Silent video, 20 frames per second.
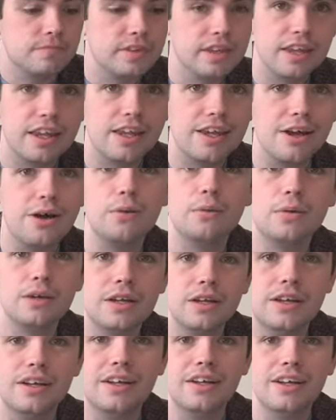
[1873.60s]
There you go.
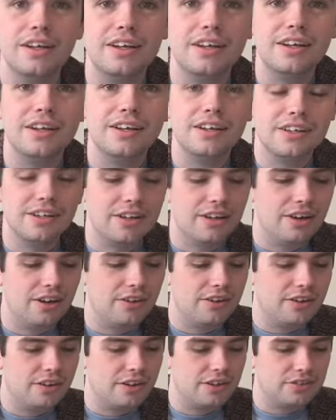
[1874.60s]
All
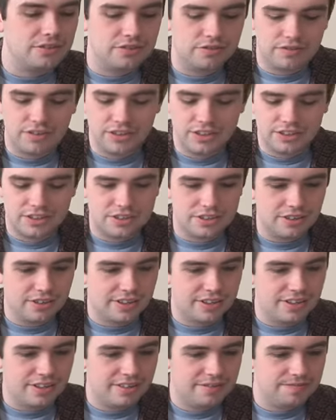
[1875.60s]
the
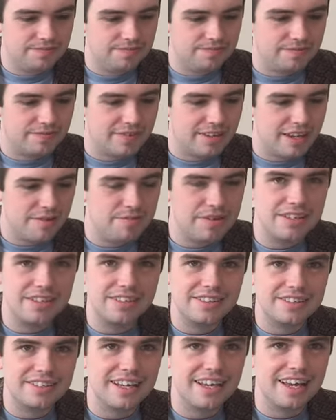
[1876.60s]
controversial
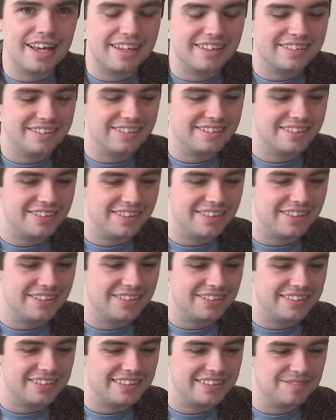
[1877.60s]
opinions here on the
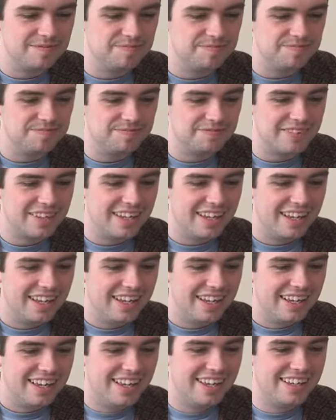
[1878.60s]
quiz.
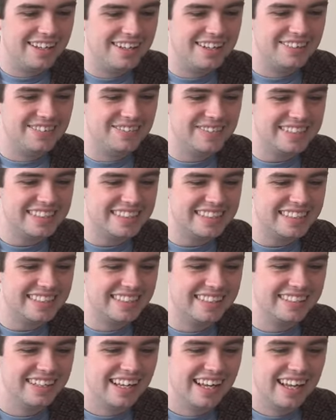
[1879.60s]
Number
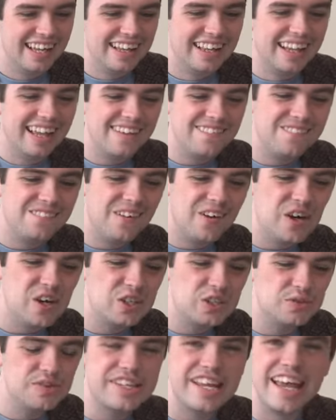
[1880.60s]
2, Like
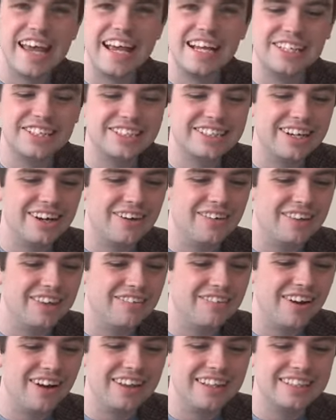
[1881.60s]
Falls was a hit show on the
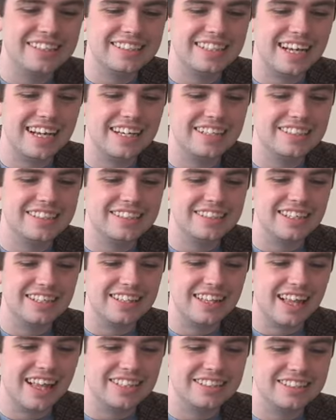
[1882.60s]
Royal Exchange
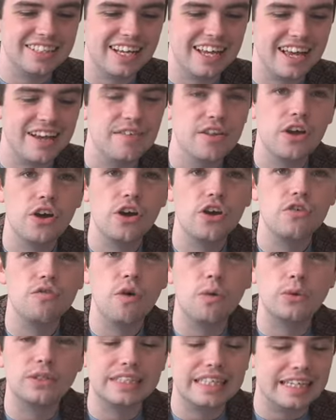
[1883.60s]
last year. Who
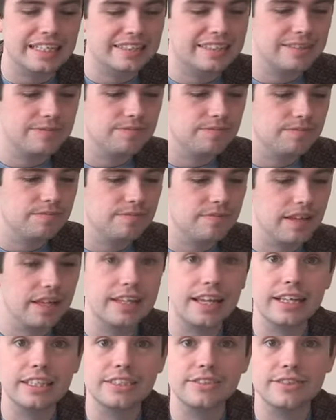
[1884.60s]
wrote it? And
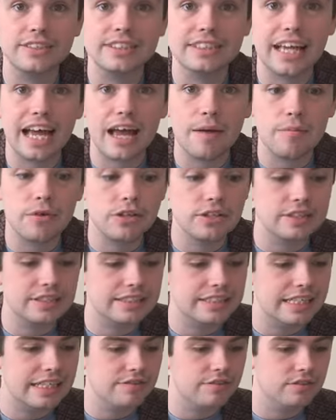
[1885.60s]
the answer is Simon
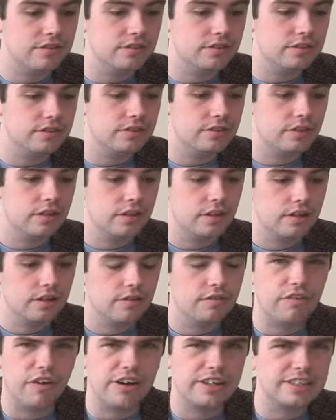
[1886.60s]
Stevens.
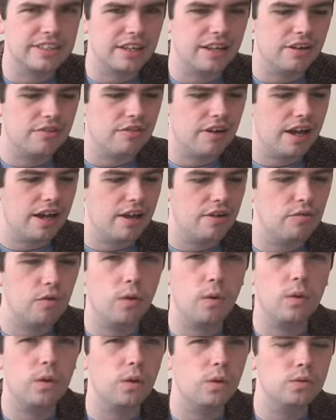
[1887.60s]
Very talented writer,
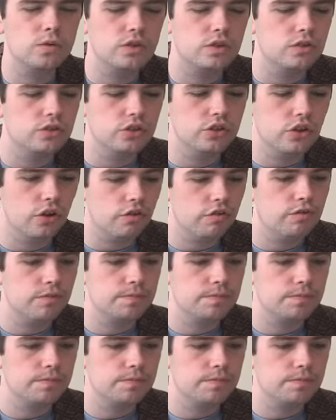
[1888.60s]
wrote loads of good stuff.